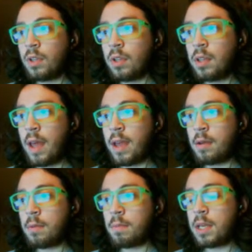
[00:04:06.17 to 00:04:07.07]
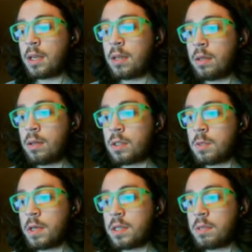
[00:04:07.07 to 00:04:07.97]
that P, the
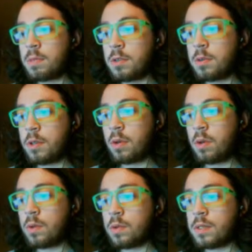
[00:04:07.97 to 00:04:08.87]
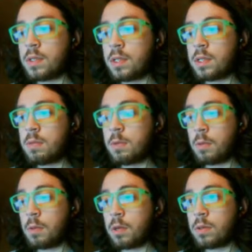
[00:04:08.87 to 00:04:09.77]
spacing between the holes is 60
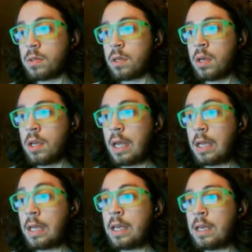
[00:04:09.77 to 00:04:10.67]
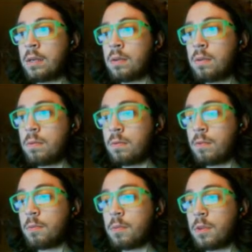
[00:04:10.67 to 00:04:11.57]
millimeters, and E
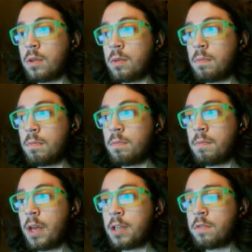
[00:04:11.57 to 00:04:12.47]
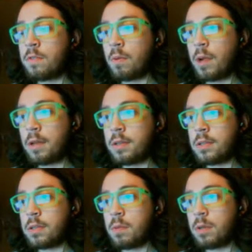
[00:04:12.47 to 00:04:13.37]
from the edge of the rail
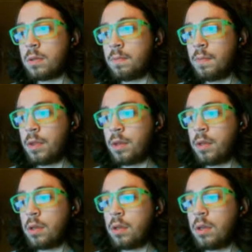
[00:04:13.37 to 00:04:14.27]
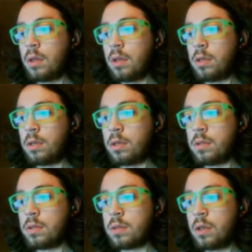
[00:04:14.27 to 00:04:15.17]
to the middle
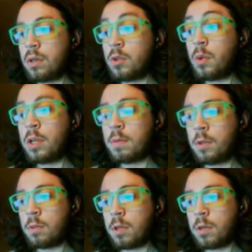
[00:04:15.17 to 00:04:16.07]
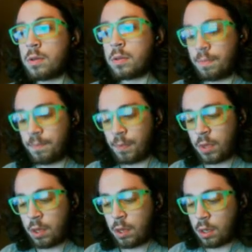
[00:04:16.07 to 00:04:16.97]
is 20 millimeters.
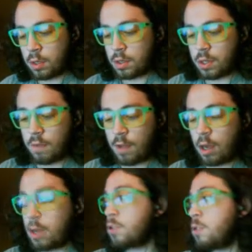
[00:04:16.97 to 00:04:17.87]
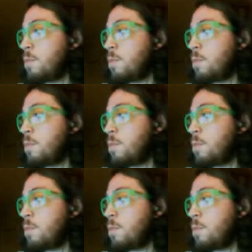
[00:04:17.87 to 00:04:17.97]
So say you've got a 100